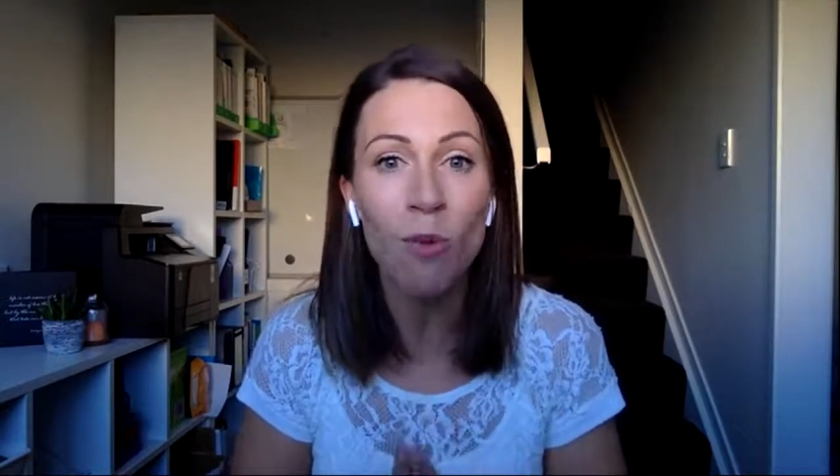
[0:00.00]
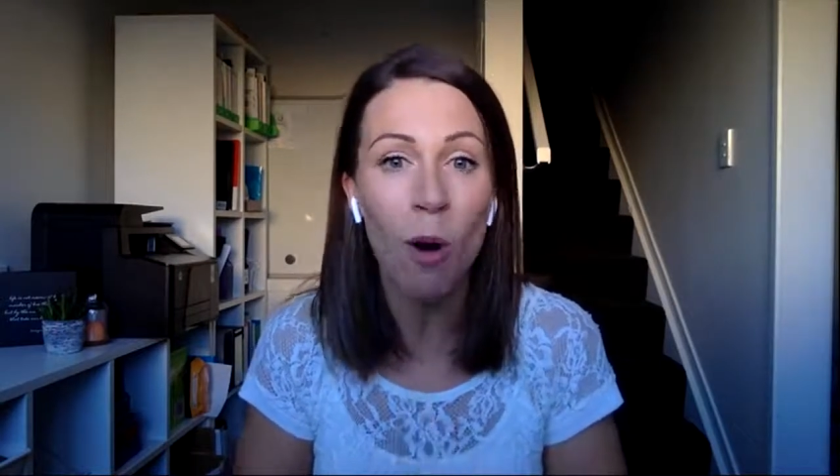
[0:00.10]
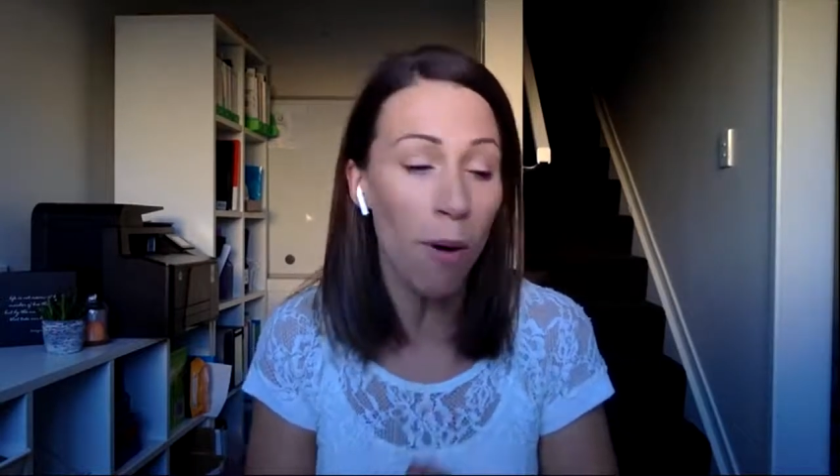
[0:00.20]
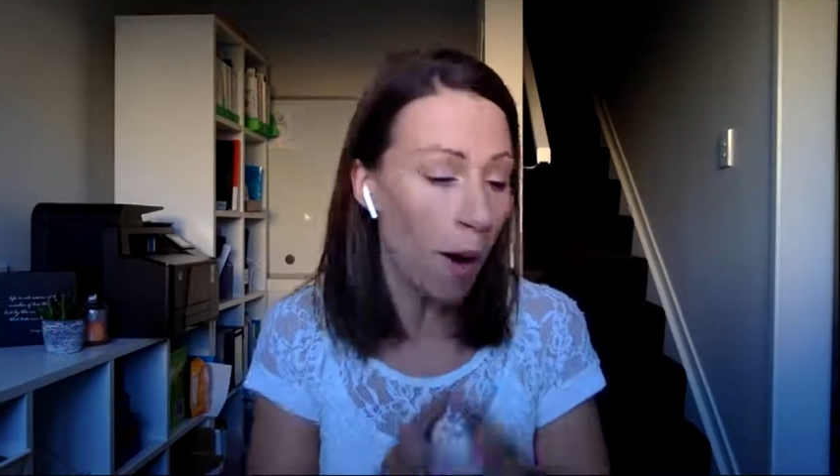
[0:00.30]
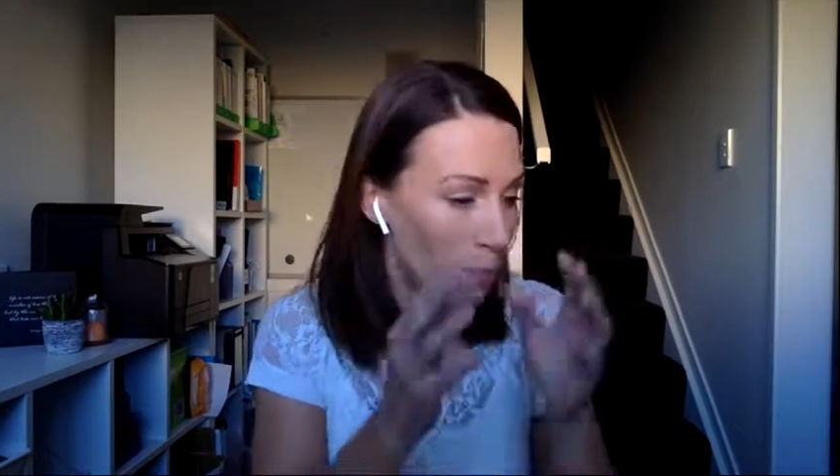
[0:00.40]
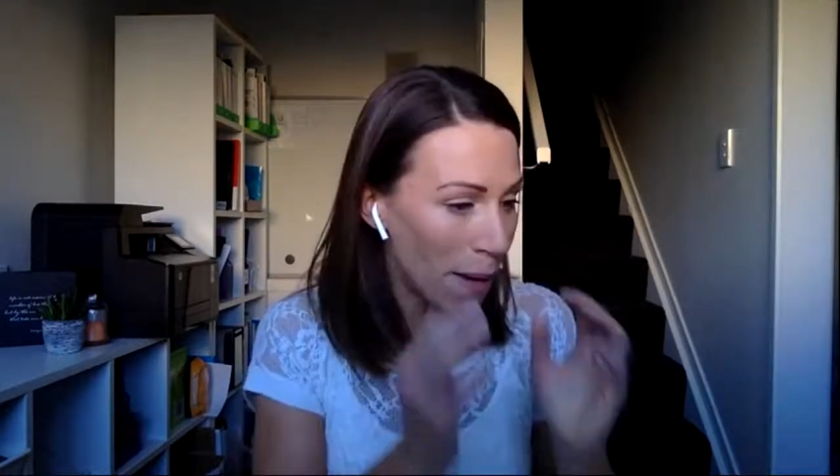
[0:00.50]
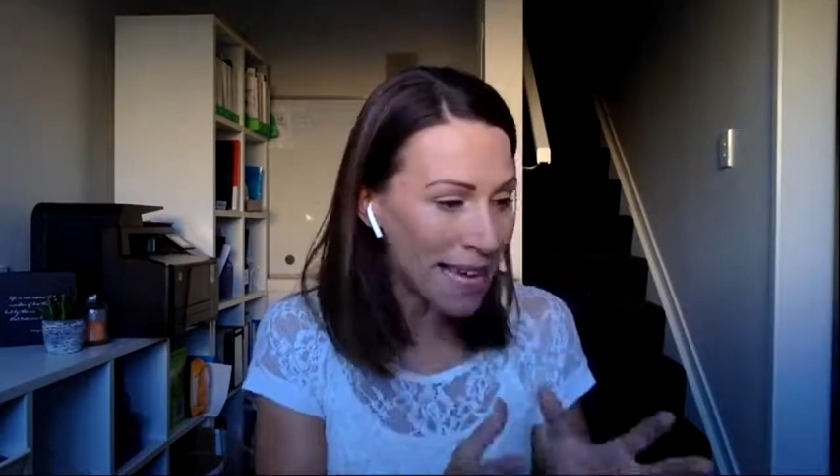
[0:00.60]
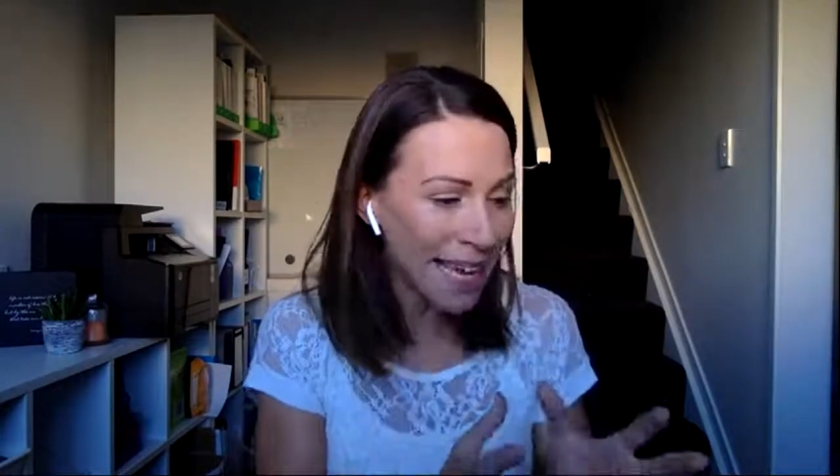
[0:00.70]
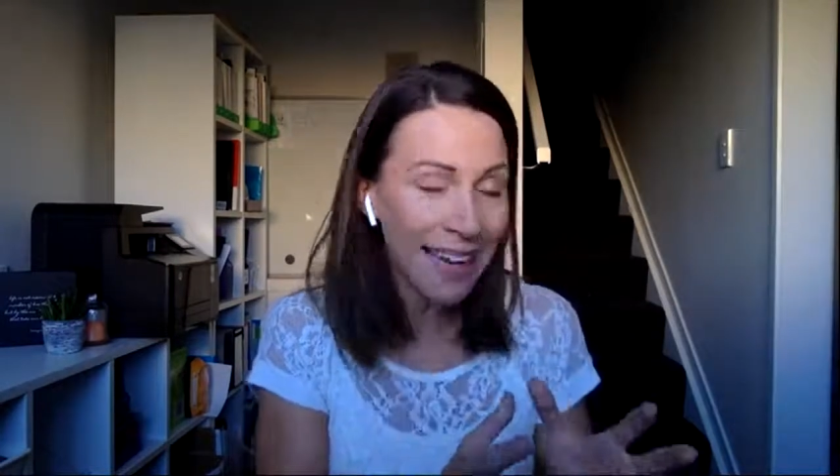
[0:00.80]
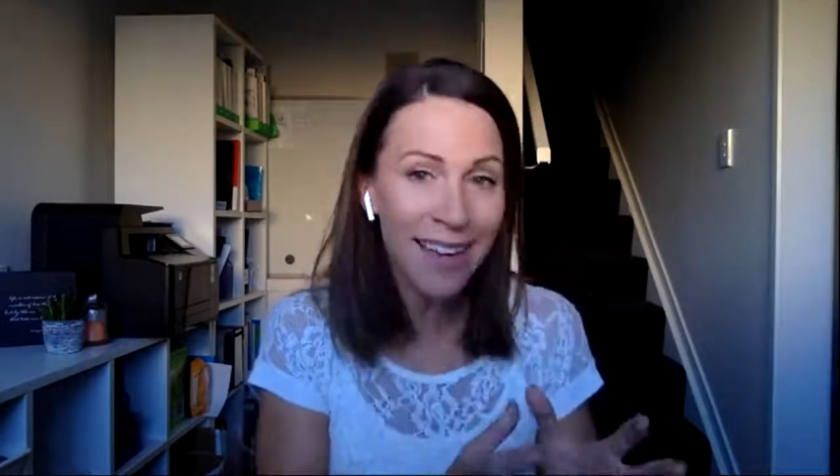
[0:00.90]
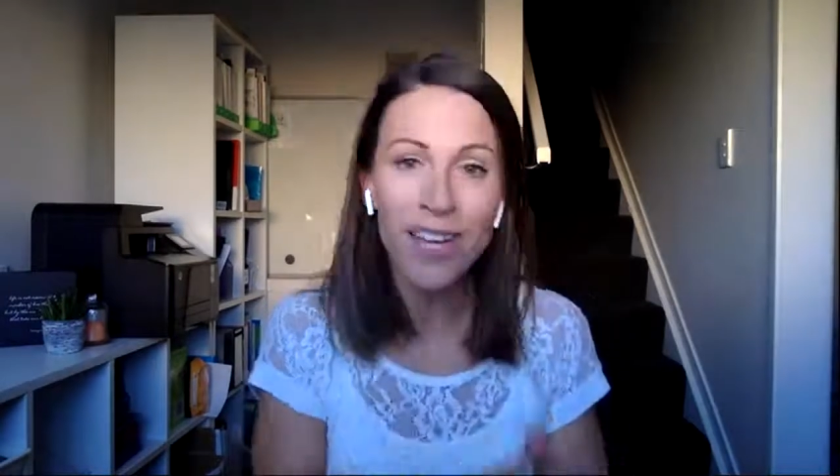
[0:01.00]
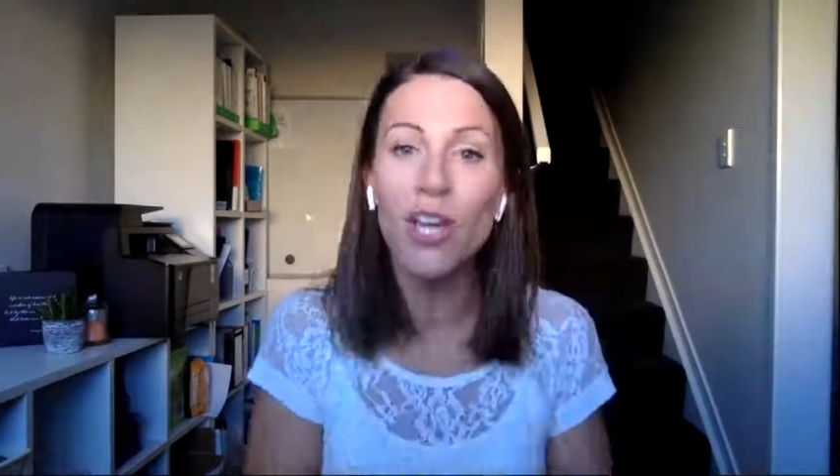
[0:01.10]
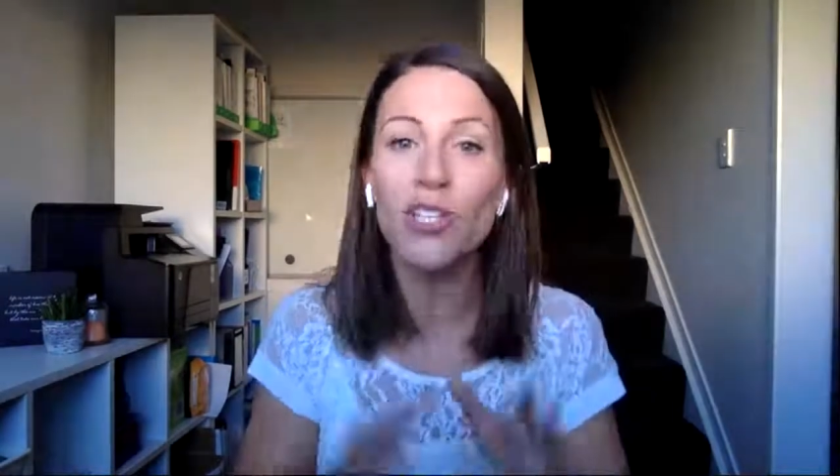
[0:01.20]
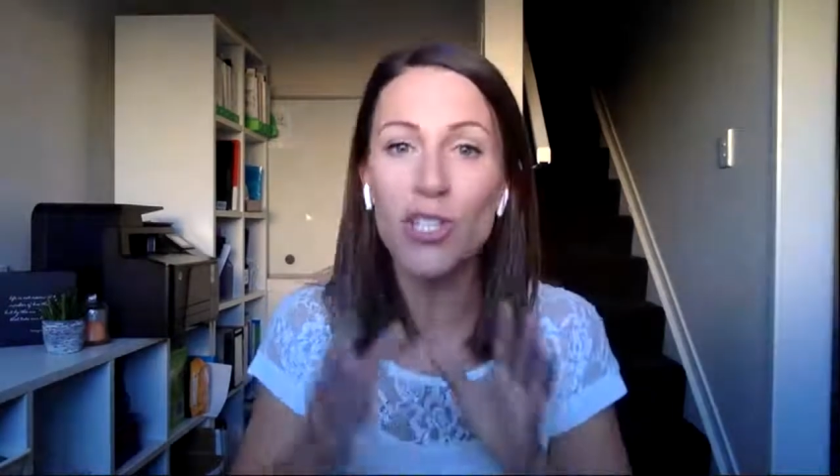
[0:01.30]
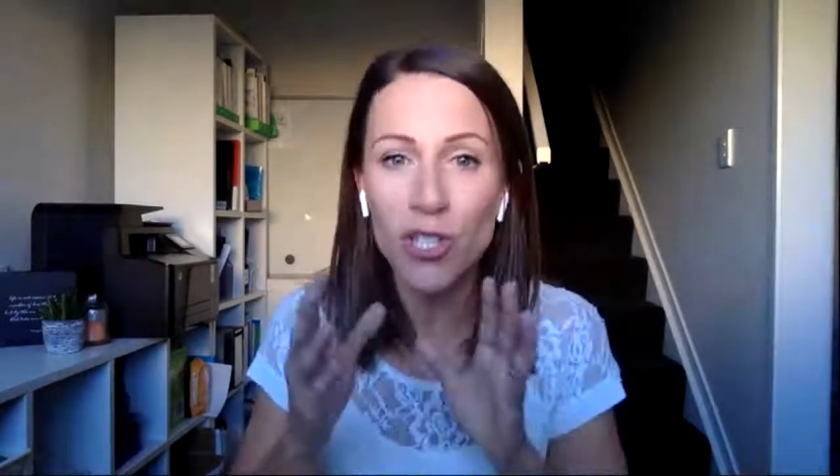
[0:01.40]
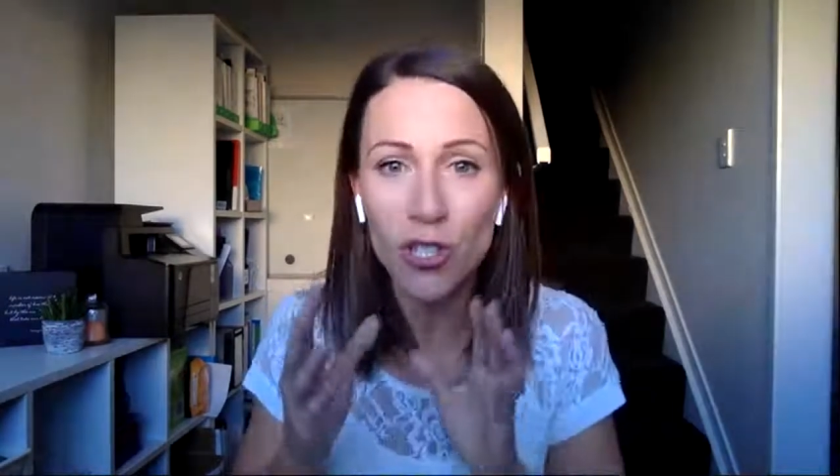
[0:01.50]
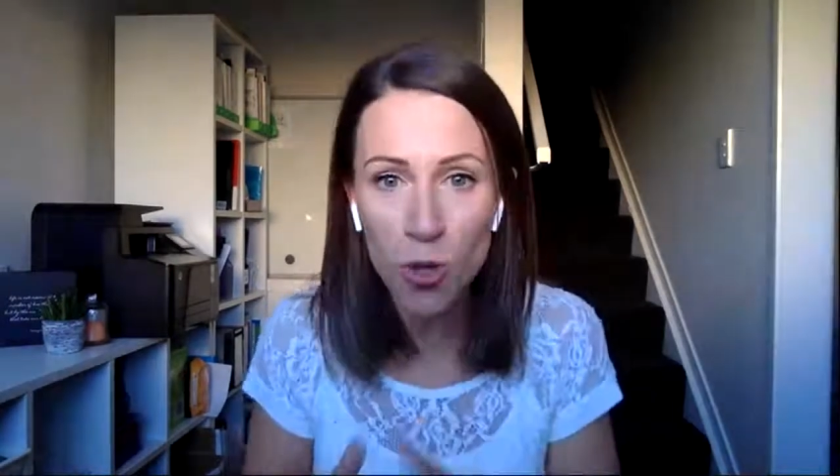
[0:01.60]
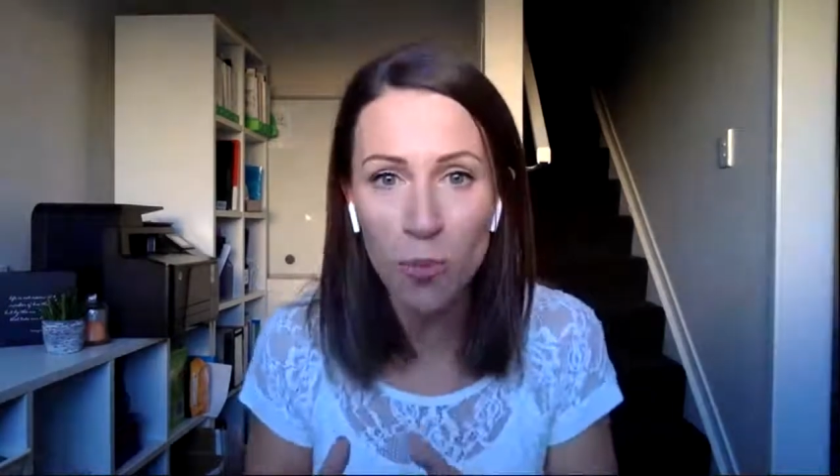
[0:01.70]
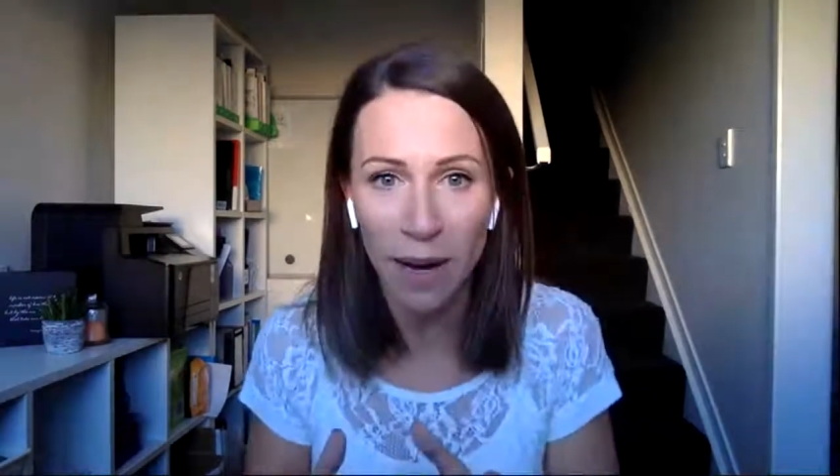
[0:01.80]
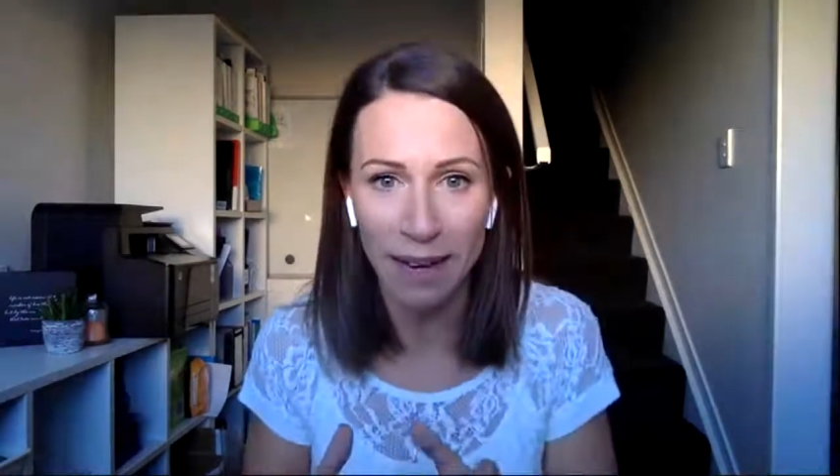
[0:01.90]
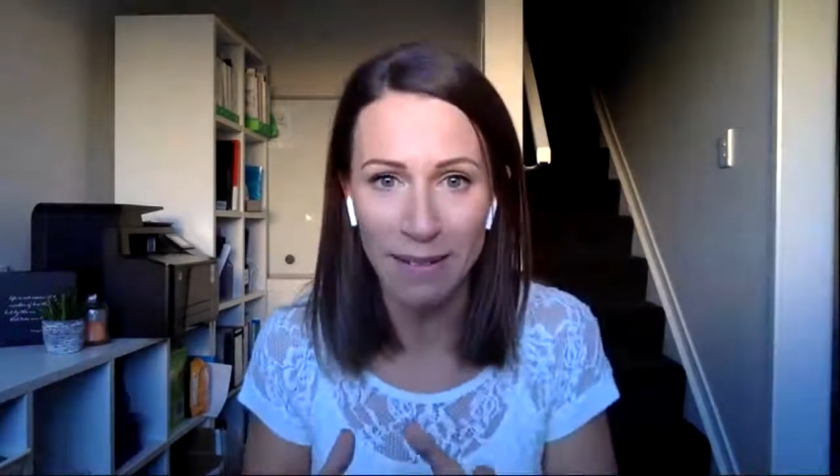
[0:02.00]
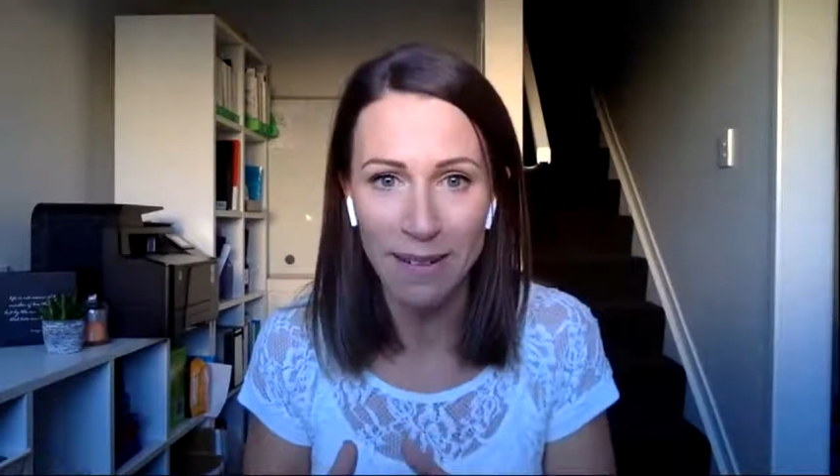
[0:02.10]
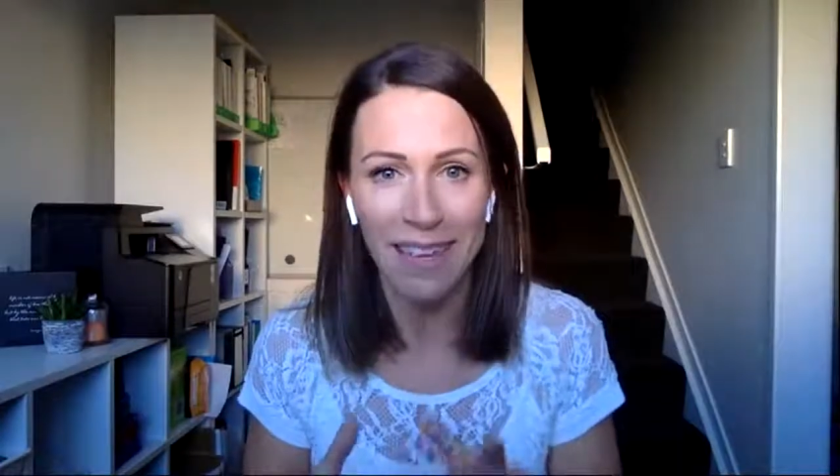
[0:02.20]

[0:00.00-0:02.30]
swap our baking to souping.